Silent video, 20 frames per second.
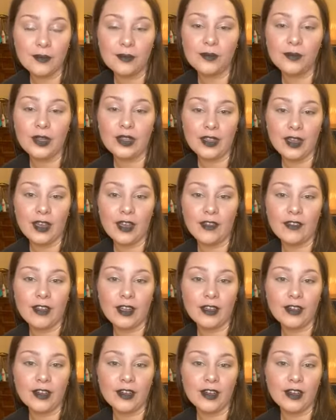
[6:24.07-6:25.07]
with
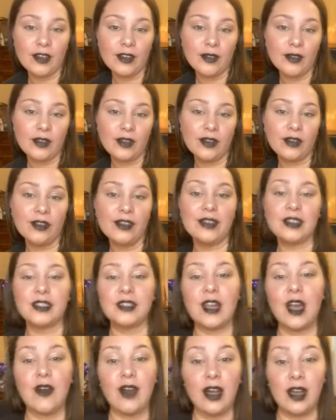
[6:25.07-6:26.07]
eyeliner, or at least
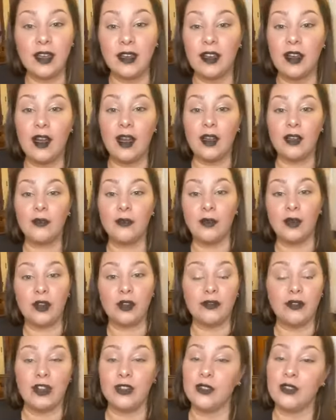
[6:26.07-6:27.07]
how I got more
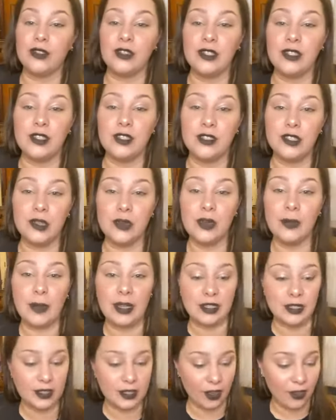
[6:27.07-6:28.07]
adventurous to do it
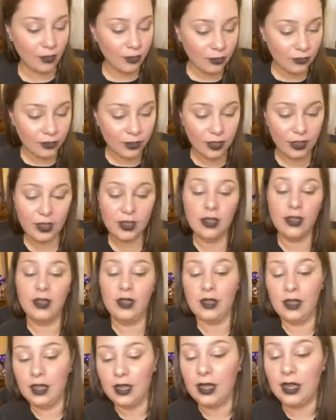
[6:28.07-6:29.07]
myself,
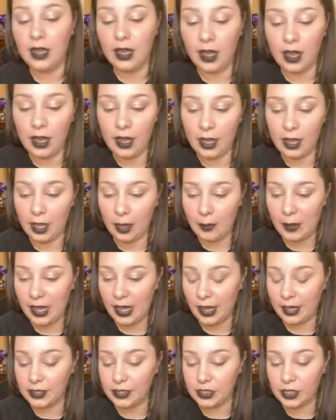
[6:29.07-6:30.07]

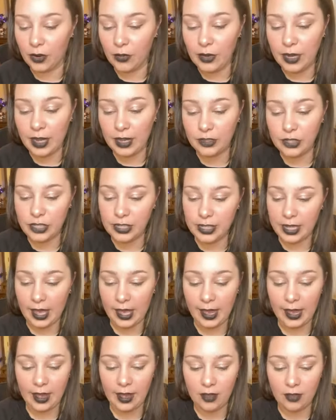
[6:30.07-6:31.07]
I don't actually
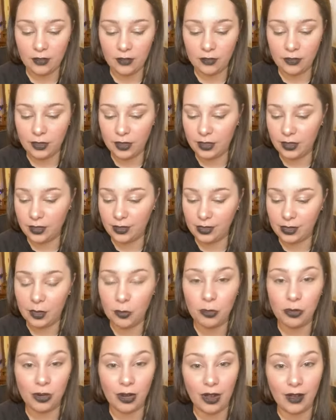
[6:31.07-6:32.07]
have the
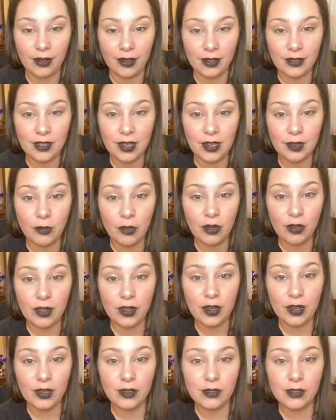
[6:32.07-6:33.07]
product anymore that
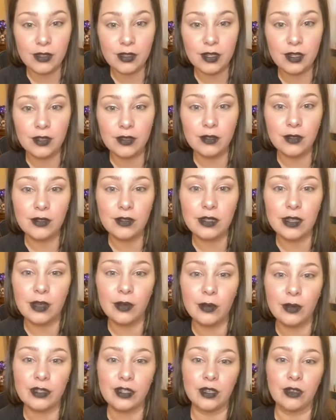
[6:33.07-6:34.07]
I used to use. It
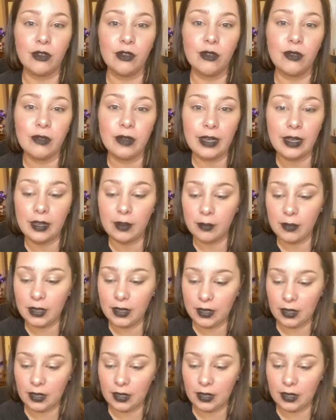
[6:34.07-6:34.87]
was a cream.